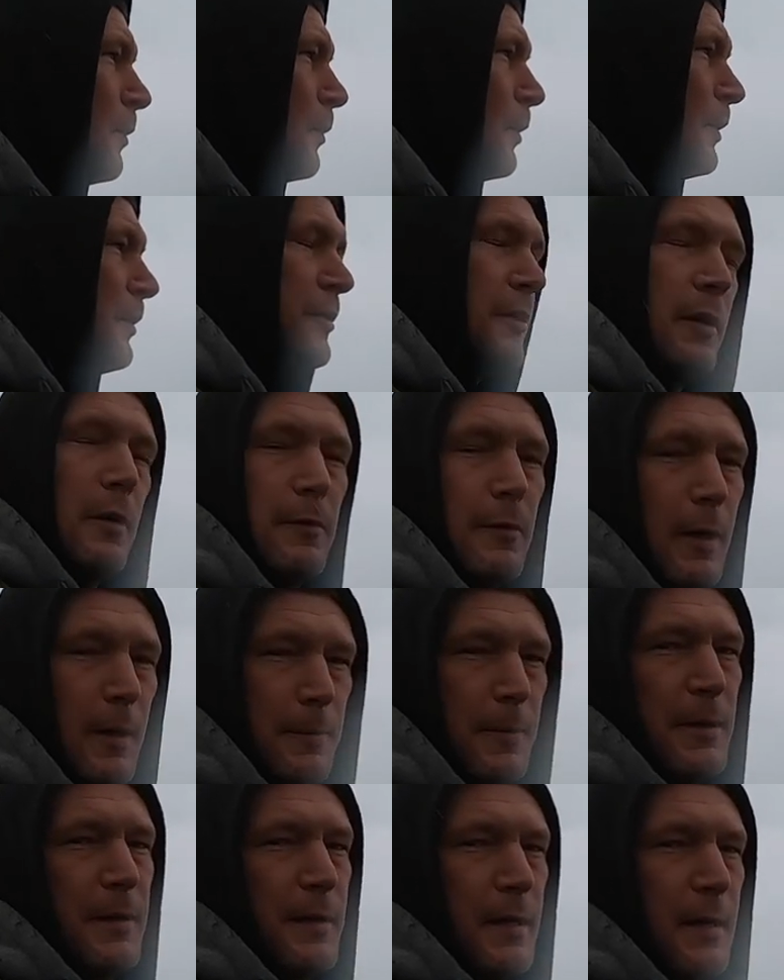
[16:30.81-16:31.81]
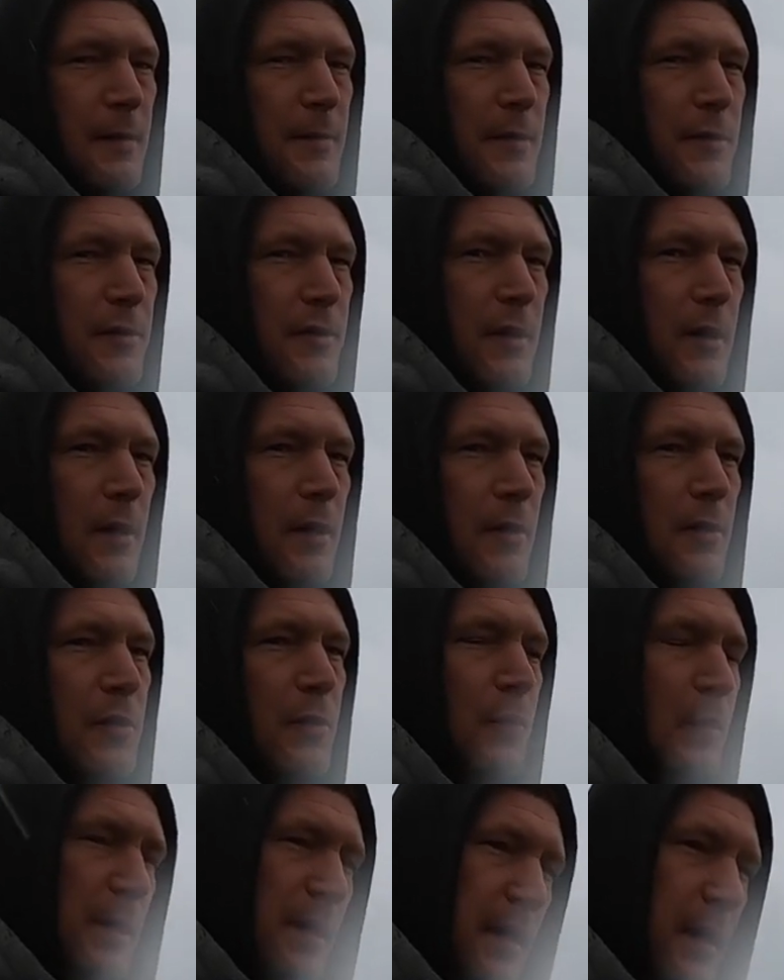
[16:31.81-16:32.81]
We drove up and down this
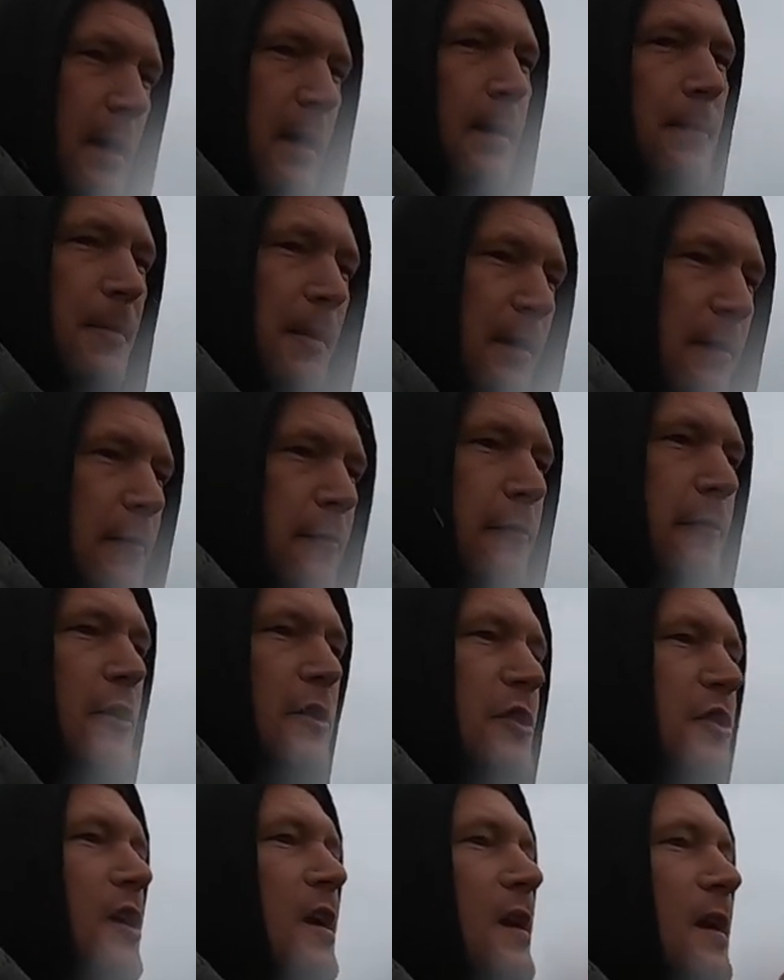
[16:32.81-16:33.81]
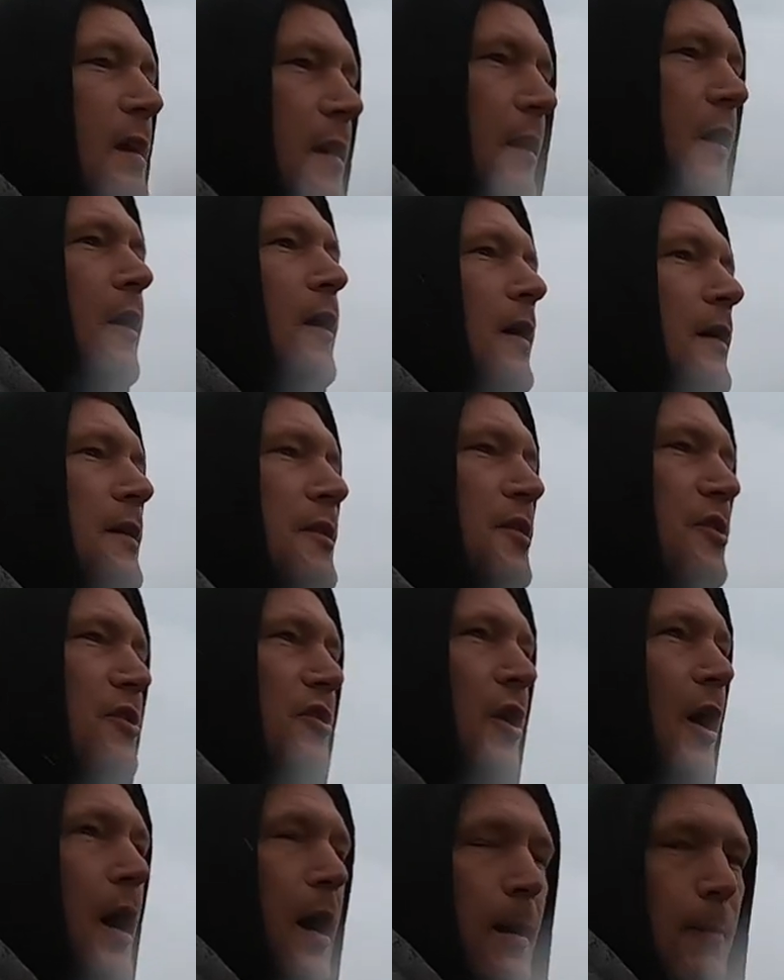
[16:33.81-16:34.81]
coast. We camped and fished
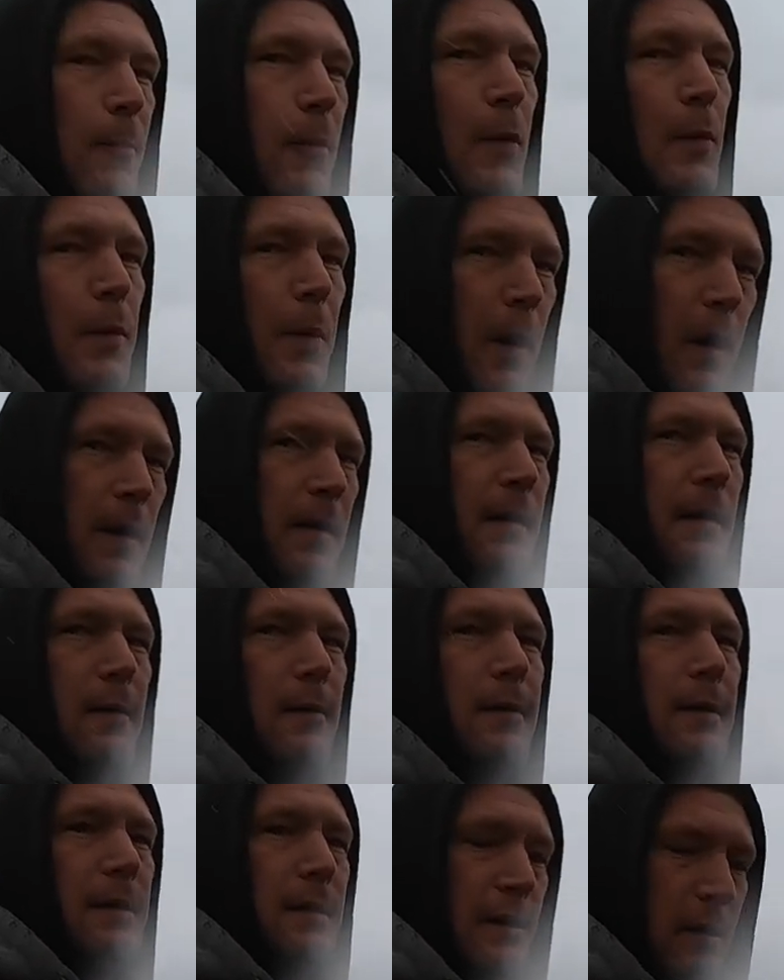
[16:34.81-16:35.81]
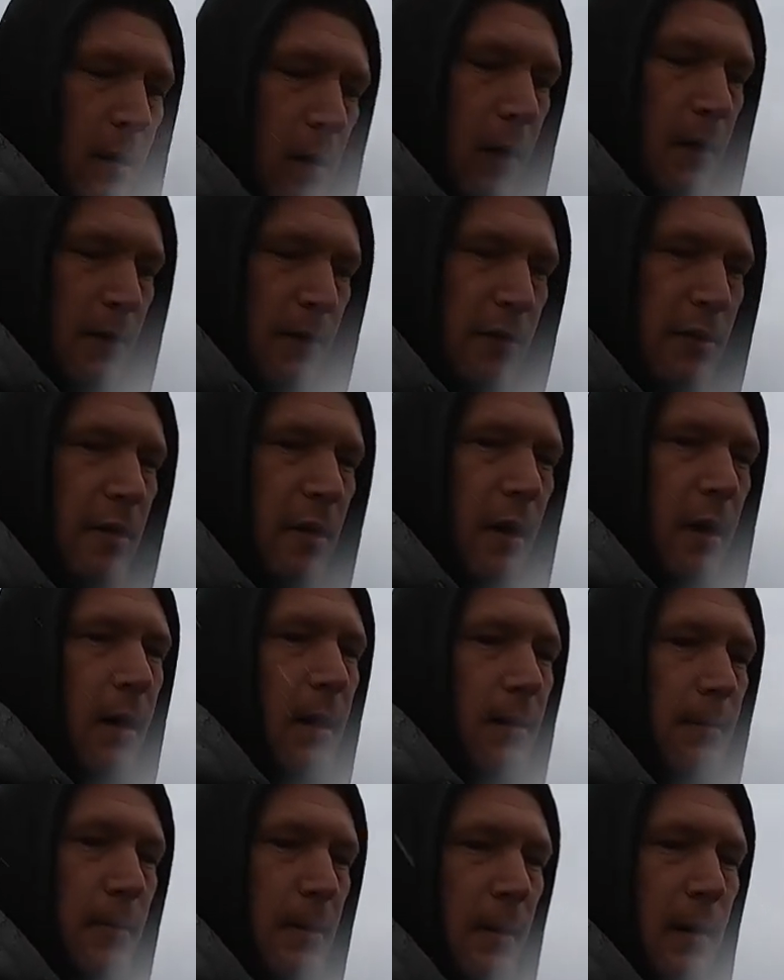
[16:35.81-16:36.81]
non-stop. We rock hunted non-stop.